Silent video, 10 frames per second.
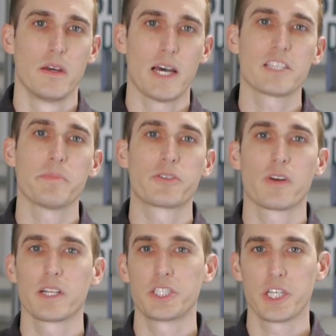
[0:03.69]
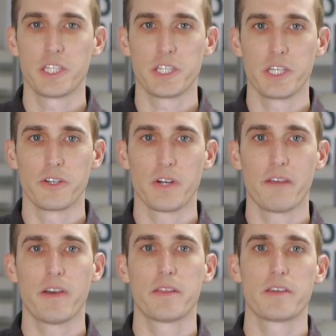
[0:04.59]
As a metrology engineer,
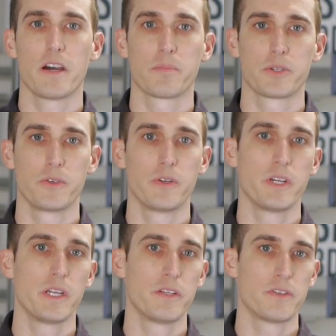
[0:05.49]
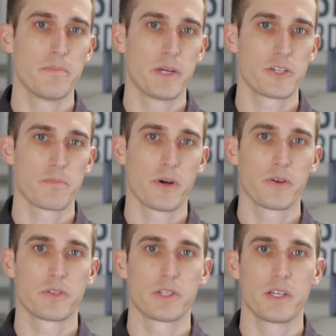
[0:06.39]
I've had the opportunity to measure
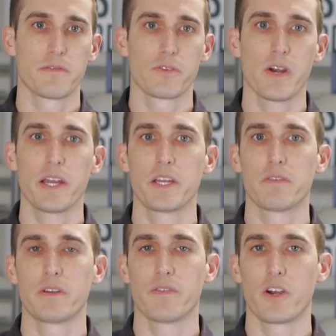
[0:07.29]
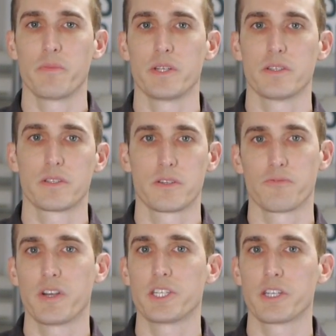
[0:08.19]
parts in a variety of environments,
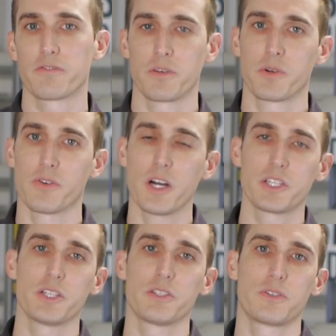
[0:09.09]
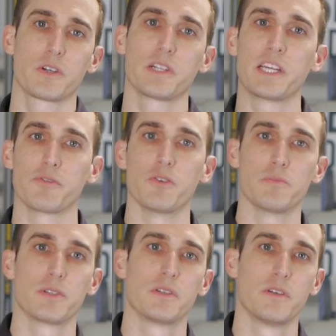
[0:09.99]
ranging from garages to clean rooms.